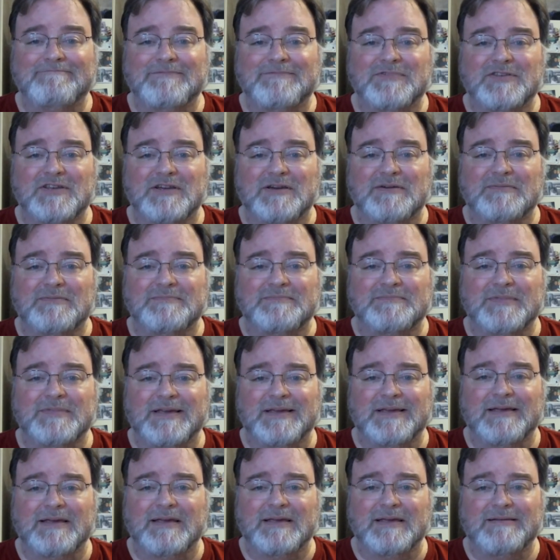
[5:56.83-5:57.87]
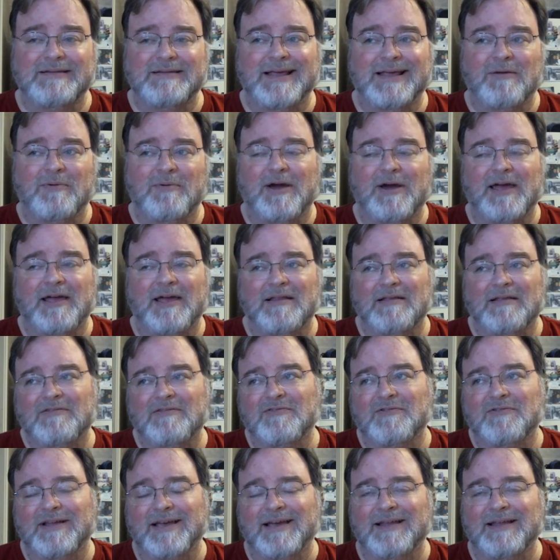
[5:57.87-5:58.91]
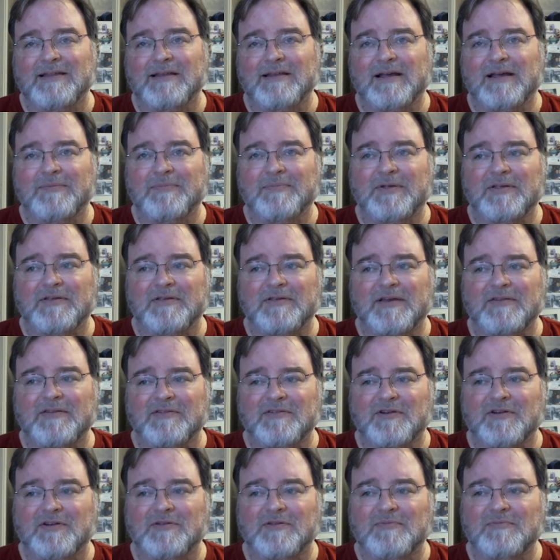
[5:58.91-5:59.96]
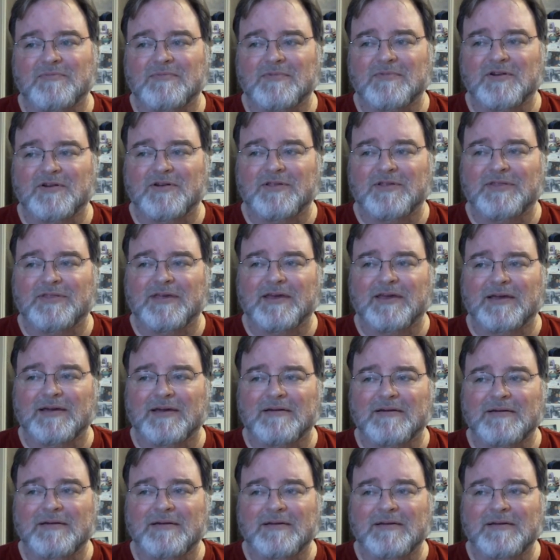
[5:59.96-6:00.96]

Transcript: So in a way, it sort of ended up as a good thing.